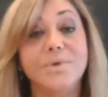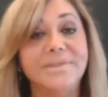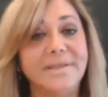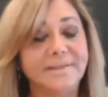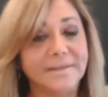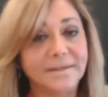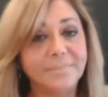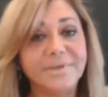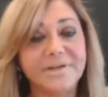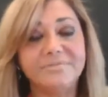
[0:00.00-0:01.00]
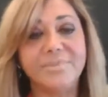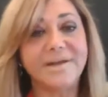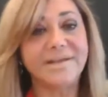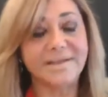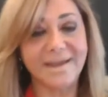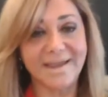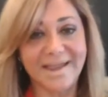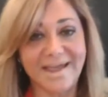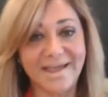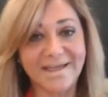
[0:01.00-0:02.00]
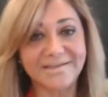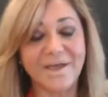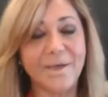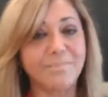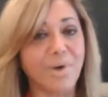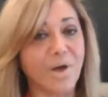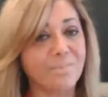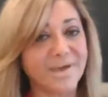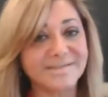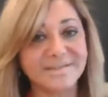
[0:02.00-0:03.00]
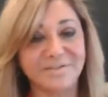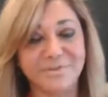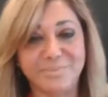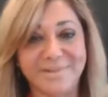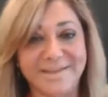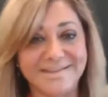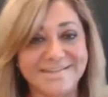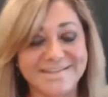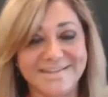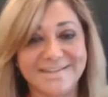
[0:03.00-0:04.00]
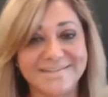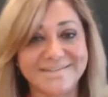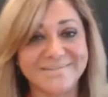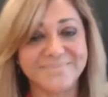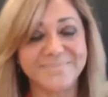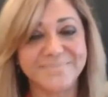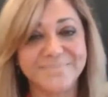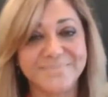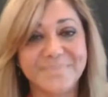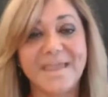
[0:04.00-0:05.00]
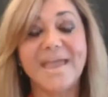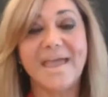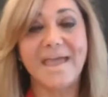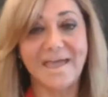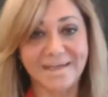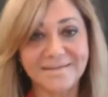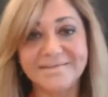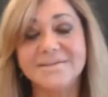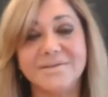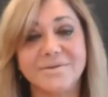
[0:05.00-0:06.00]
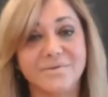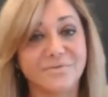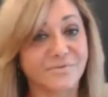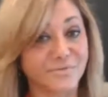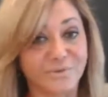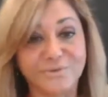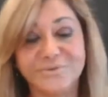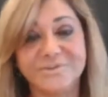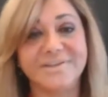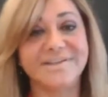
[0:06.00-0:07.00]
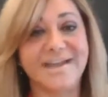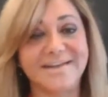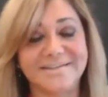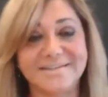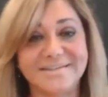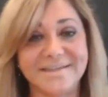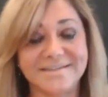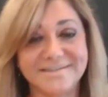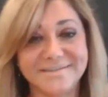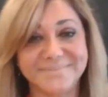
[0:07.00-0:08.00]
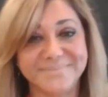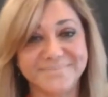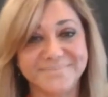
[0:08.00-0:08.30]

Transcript: With the little bit of money that I had, I bought myself a plane ticket and flew to the United States.